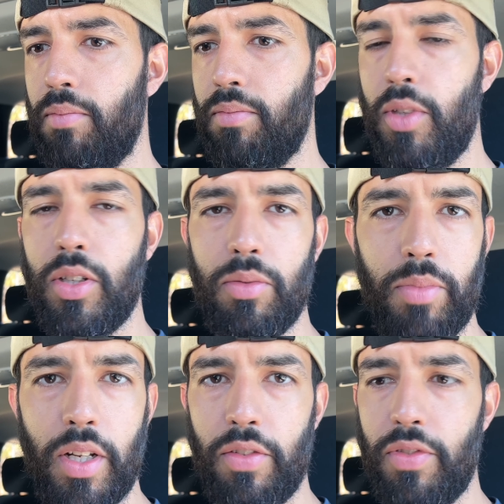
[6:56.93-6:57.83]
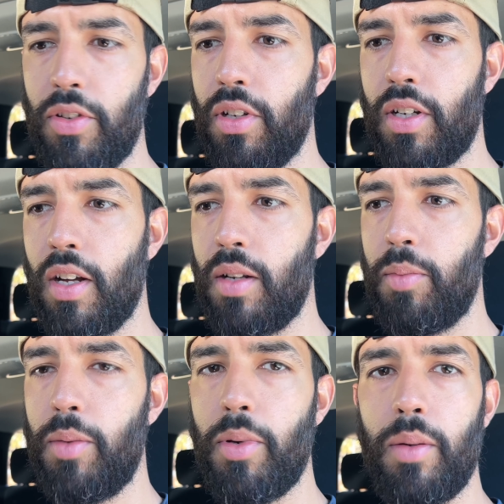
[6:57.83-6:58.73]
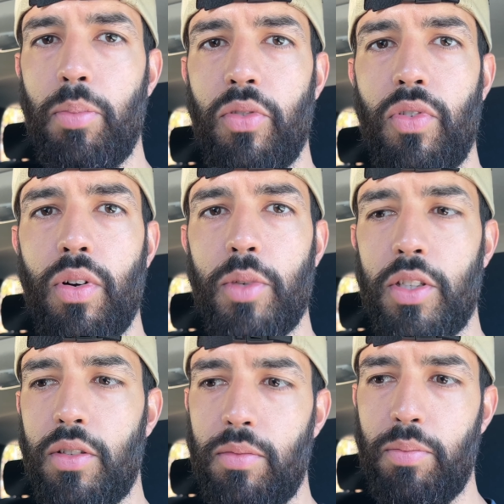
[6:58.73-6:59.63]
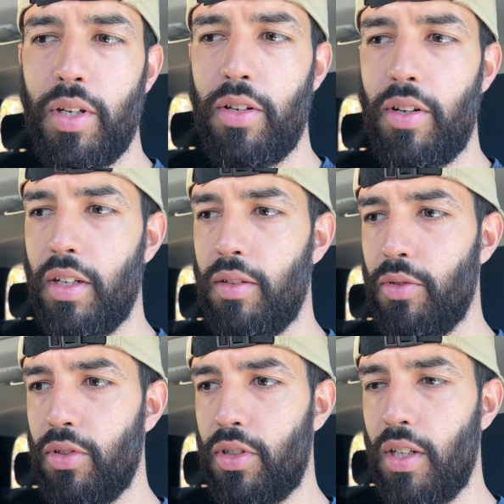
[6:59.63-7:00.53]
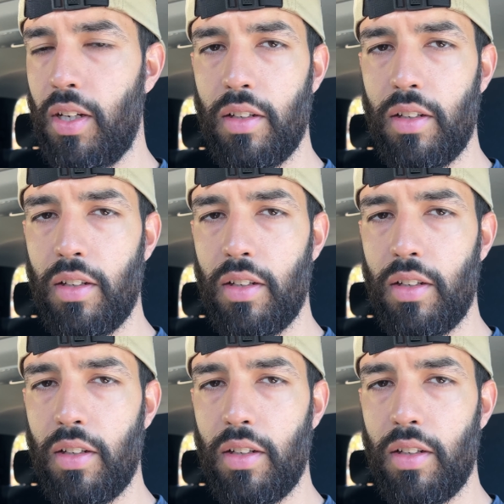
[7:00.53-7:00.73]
You know, better fuel economy, better performance, period. We'll see